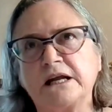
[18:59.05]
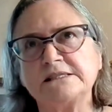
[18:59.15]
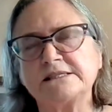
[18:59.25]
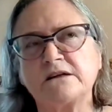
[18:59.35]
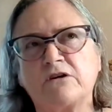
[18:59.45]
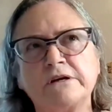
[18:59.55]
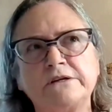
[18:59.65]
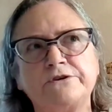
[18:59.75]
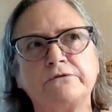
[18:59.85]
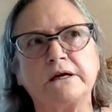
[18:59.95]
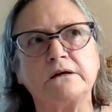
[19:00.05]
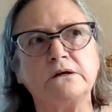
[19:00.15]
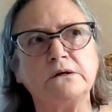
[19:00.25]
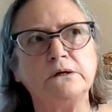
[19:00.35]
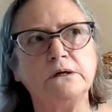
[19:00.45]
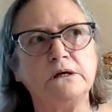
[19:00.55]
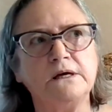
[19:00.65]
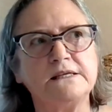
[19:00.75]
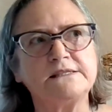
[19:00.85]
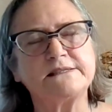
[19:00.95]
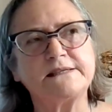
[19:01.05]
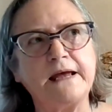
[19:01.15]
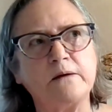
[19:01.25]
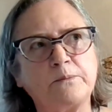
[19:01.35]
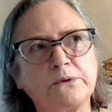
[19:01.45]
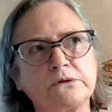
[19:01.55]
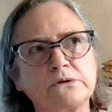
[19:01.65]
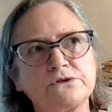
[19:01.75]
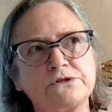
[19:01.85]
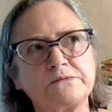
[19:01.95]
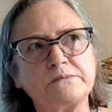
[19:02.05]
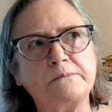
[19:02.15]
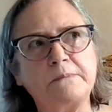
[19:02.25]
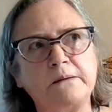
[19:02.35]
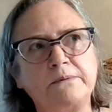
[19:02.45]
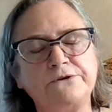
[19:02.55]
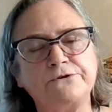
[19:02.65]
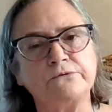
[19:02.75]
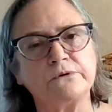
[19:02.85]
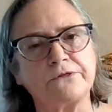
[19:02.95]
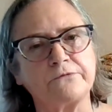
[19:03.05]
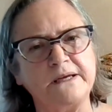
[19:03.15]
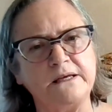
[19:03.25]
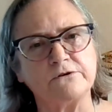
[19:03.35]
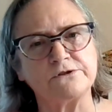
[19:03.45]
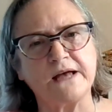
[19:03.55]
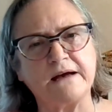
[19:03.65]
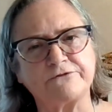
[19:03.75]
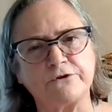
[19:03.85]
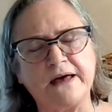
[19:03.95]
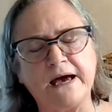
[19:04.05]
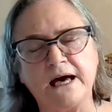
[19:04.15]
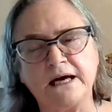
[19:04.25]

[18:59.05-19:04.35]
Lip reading: And I started doing samplers maybe 2 or 3 years after